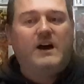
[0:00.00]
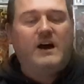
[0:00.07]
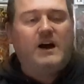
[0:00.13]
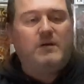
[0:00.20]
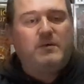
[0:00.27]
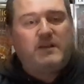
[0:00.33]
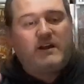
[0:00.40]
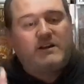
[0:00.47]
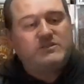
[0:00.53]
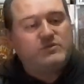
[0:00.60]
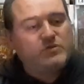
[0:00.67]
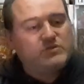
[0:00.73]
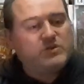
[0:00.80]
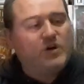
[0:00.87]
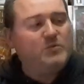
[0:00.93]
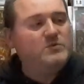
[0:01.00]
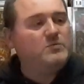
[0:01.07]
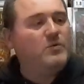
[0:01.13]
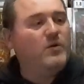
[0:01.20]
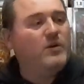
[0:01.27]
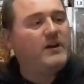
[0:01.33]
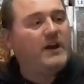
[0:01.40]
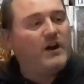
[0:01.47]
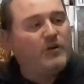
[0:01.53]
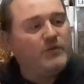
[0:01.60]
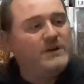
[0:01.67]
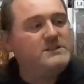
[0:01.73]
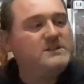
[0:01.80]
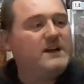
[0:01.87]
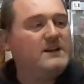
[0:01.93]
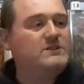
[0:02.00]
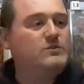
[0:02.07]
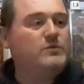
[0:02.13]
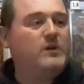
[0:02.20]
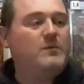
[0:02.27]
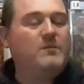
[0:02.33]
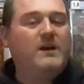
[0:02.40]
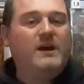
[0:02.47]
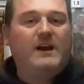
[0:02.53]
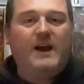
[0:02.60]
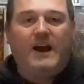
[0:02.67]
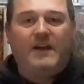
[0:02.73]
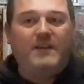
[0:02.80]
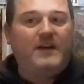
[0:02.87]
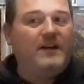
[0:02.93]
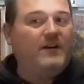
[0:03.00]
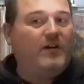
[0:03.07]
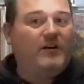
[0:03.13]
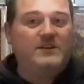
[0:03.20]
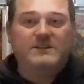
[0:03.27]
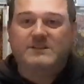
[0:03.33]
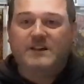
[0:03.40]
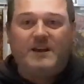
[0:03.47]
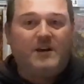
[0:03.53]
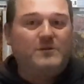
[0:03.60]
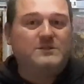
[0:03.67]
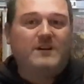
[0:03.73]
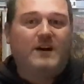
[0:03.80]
But then I saw Tom's work, and I reached out to him, and then honestly, it